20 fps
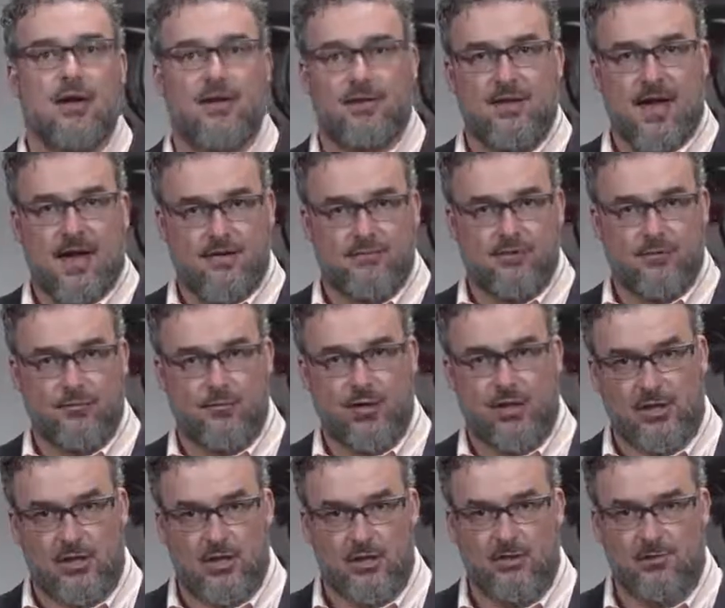they have
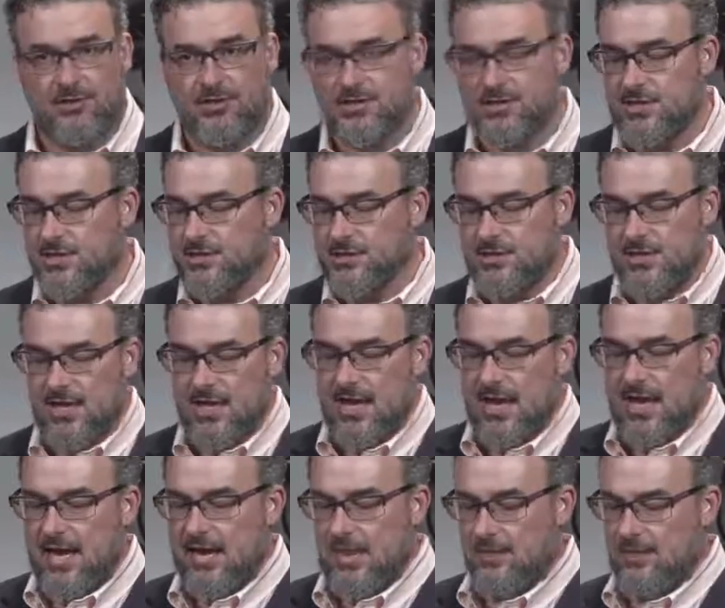different clearances,
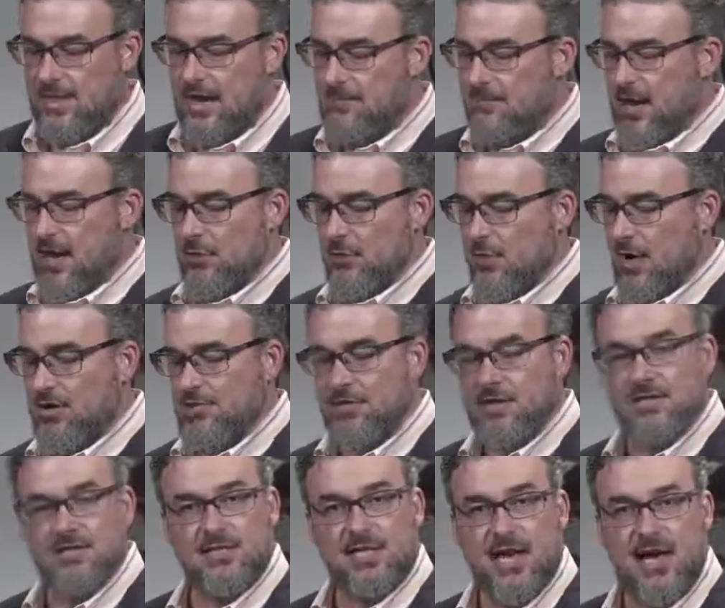and they may run
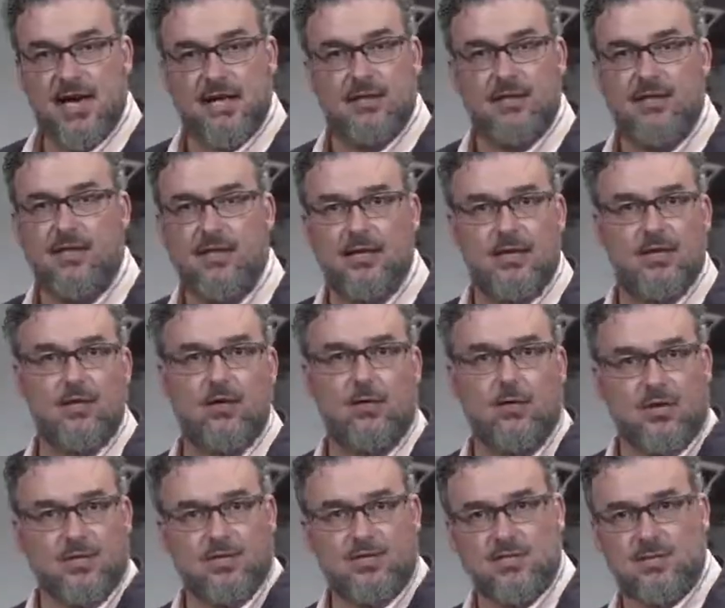this Catalina
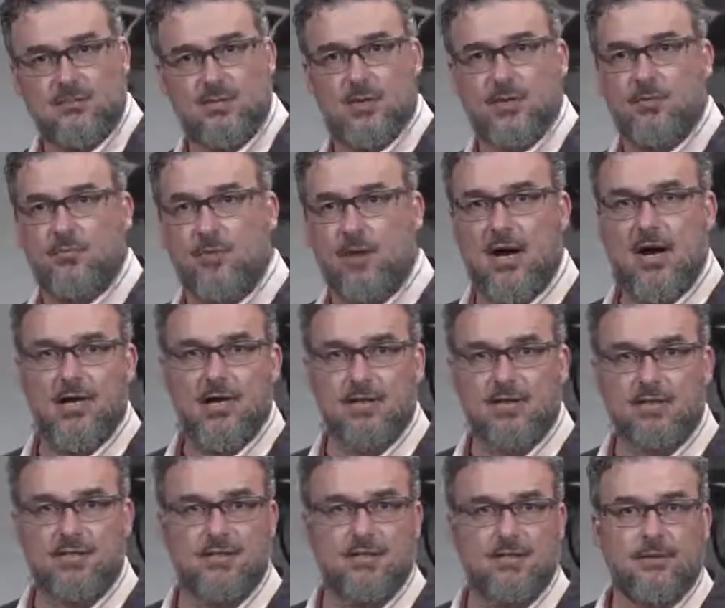or similar
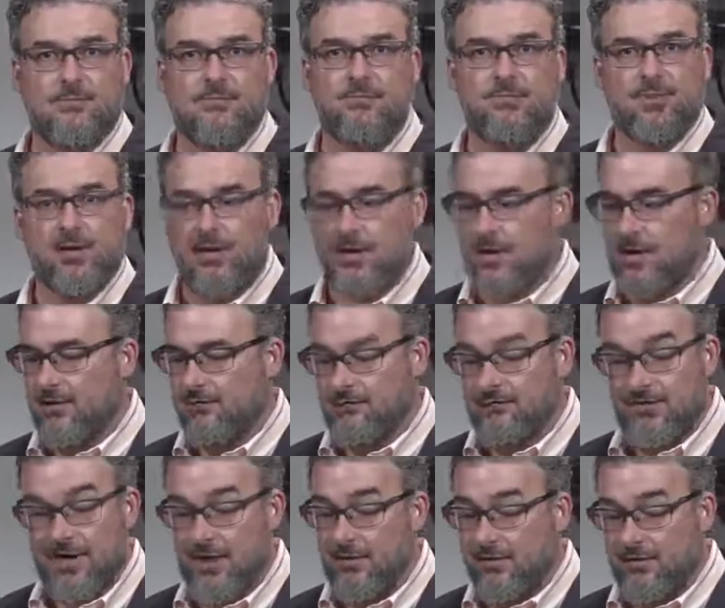products
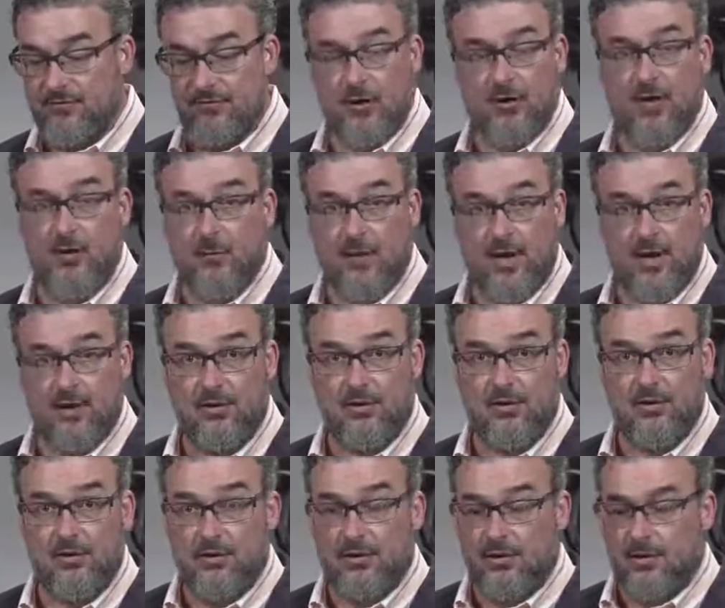very, very well.
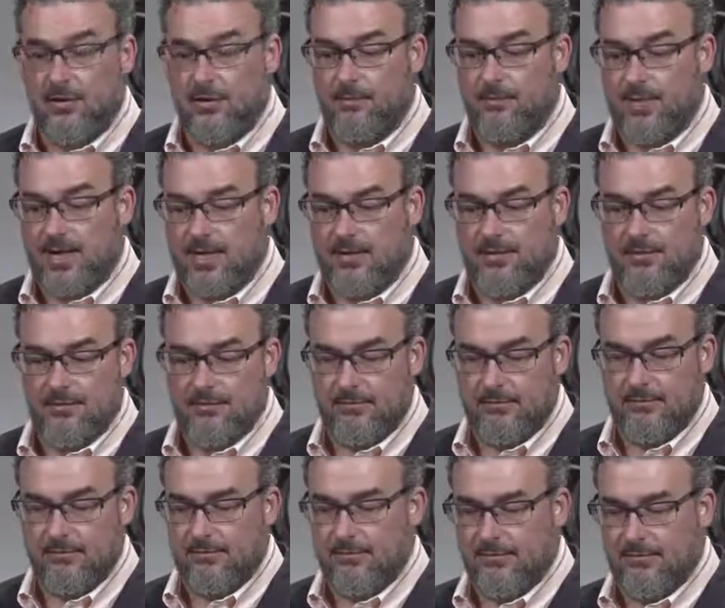But
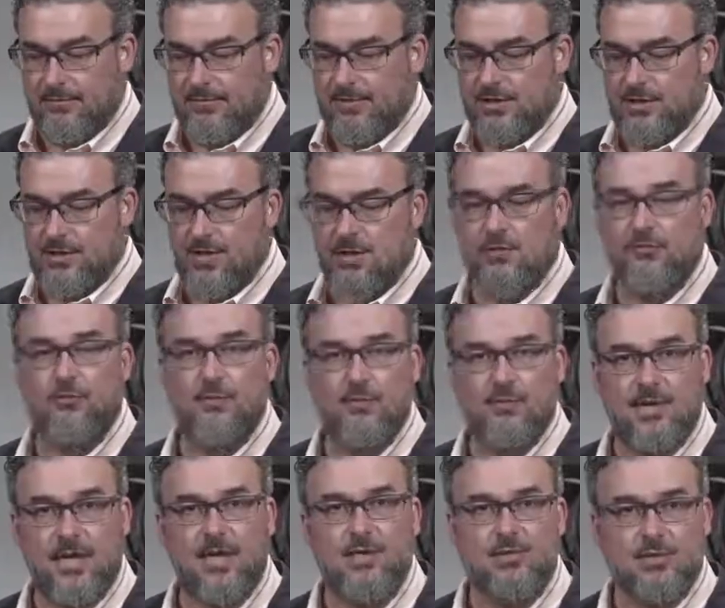the General
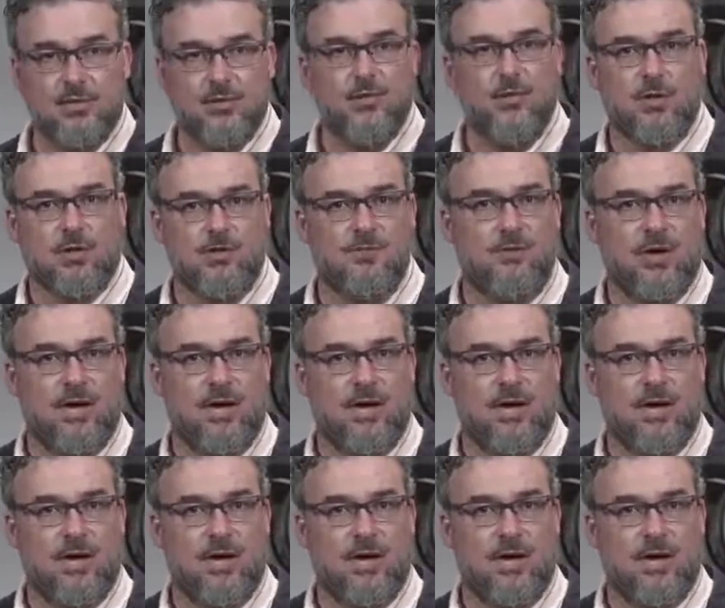Formulations works